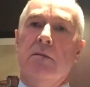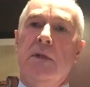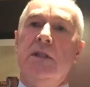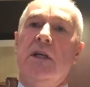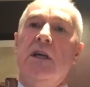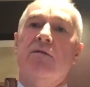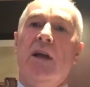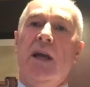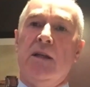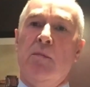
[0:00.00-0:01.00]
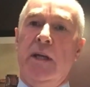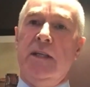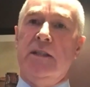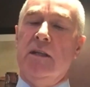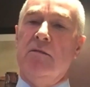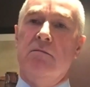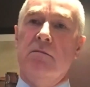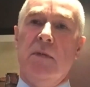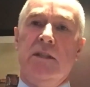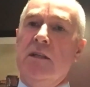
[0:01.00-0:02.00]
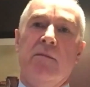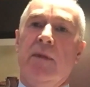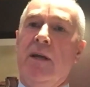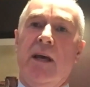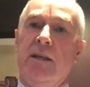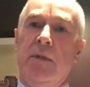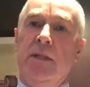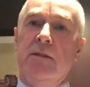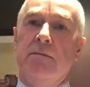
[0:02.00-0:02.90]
He says, you have to let the police in. I said, I'm not letting them in.